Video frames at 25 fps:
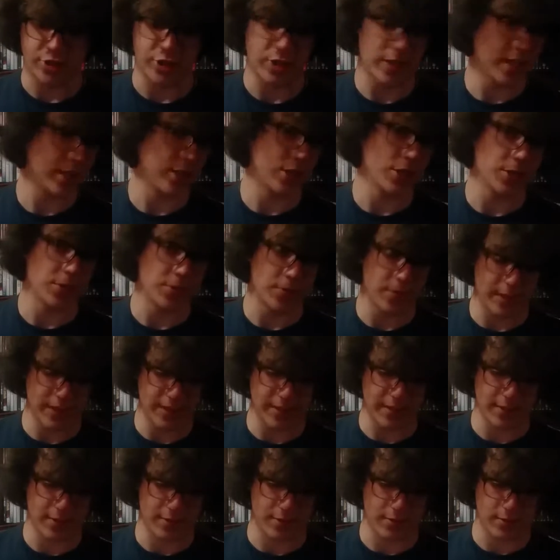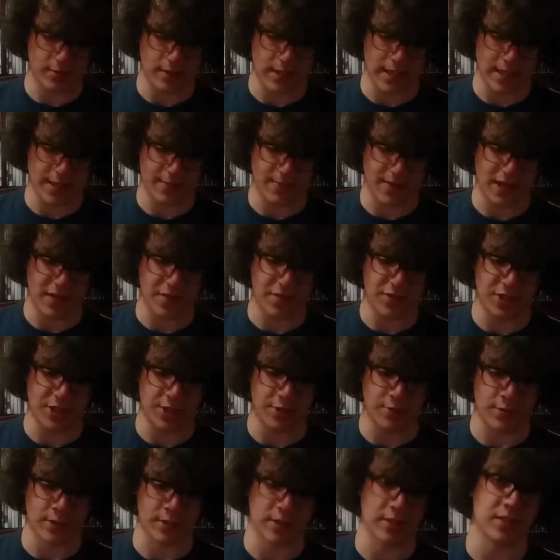not do until I make a
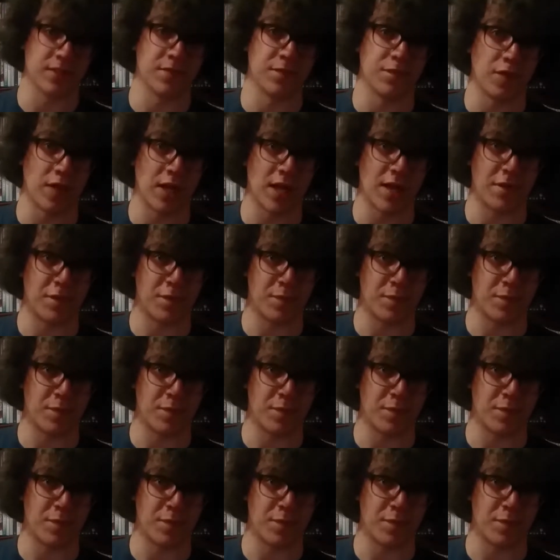video on lesson 5,